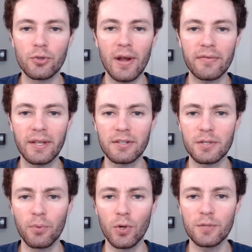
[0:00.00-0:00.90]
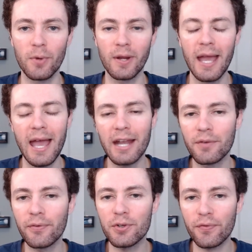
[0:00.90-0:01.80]
DraftKings Sportsbook. And
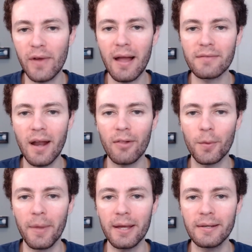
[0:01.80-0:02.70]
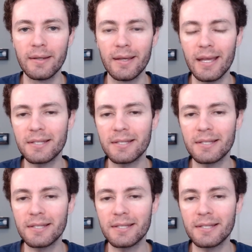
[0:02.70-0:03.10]
your first $5 bet,